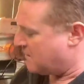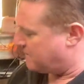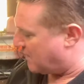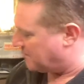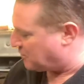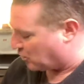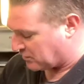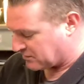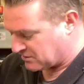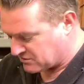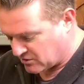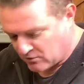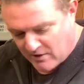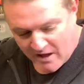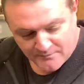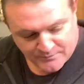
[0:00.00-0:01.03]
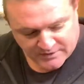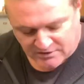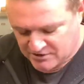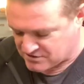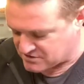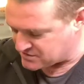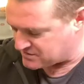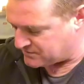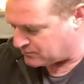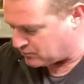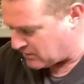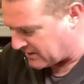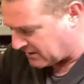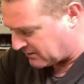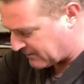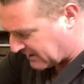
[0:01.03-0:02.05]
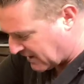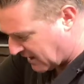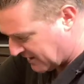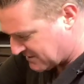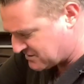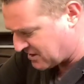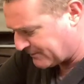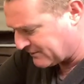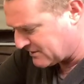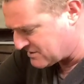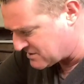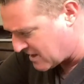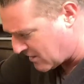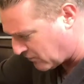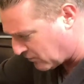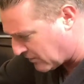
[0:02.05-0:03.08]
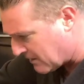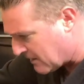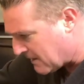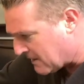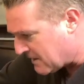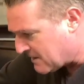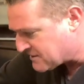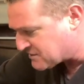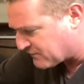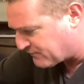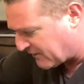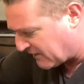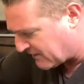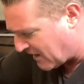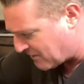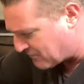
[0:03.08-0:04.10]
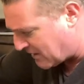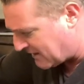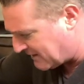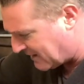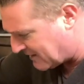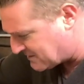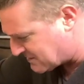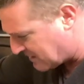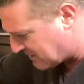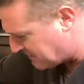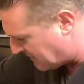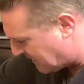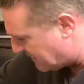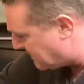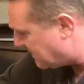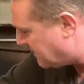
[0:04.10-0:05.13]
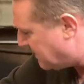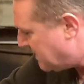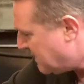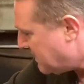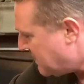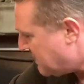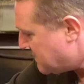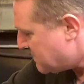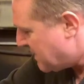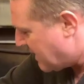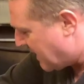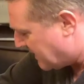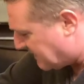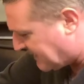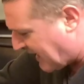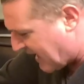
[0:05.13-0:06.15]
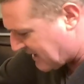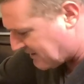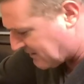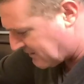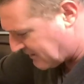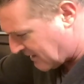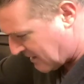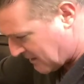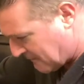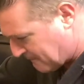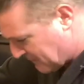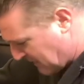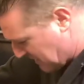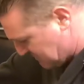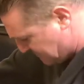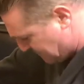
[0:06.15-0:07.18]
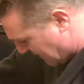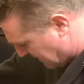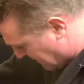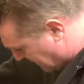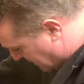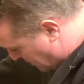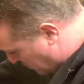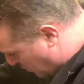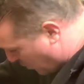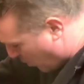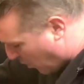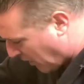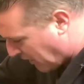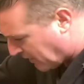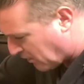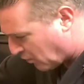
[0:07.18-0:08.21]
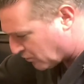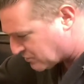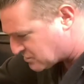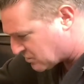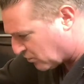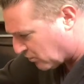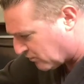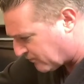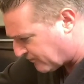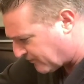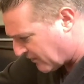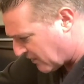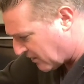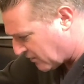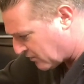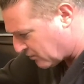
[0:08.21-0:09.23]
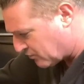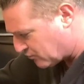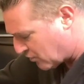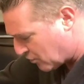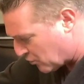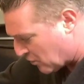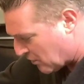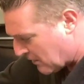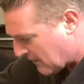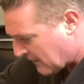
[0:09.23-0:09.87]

But I'm not going to do that because we're going to be cutting some of this out to fit that radiator. And again, it's making it quite a long sort of route.